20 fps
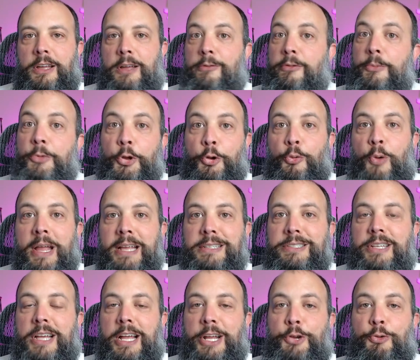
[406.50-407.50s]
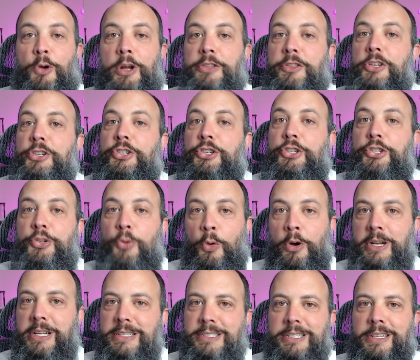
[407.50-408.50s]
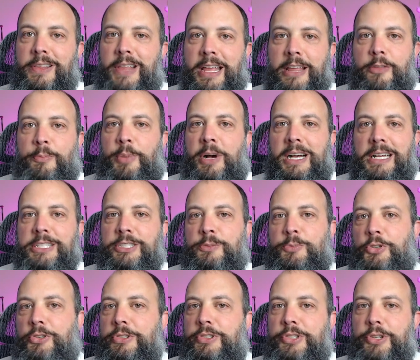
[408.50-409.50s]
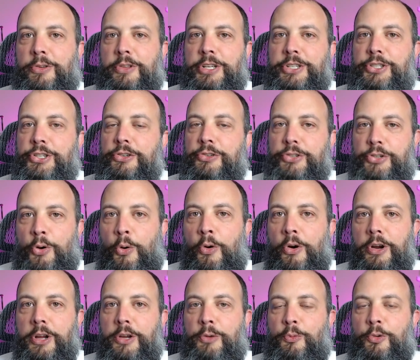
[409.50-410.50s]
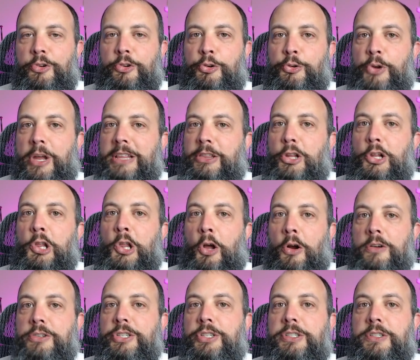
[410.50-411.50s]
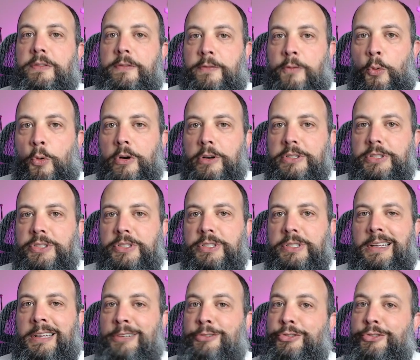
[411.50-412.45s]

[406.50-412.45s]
From the crank side, you want the shortest length possible so that your torque will create the largest force.